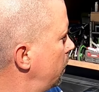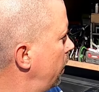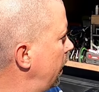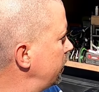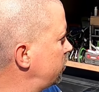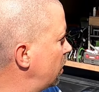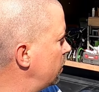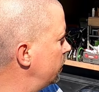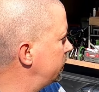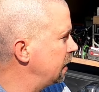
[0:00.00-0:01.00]
Well, that
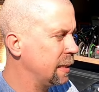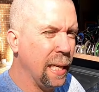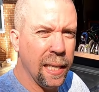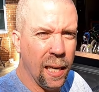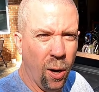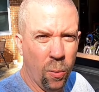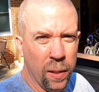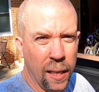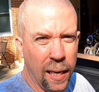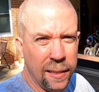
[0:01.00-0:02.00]
truck was just getting
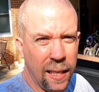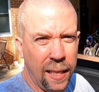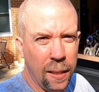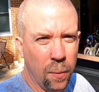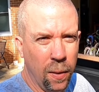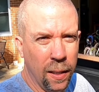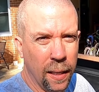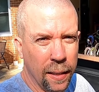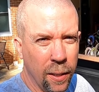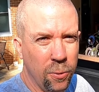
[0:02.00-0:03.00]
on it. I tell you
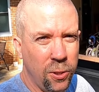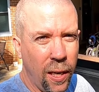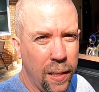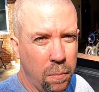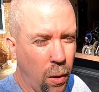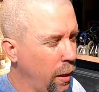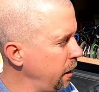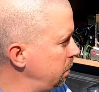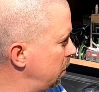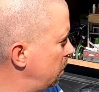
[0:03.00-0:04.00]
what, no Jake
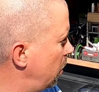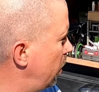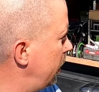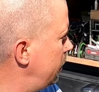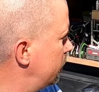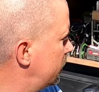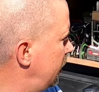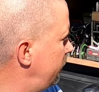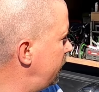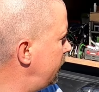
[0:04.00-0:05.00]
brake, but boy, he was
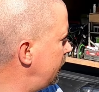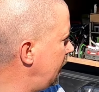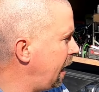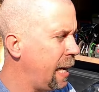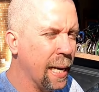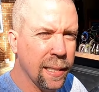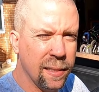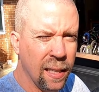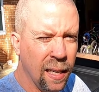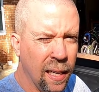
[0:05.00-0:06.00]
giving it the
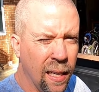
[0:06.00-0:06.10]
gas.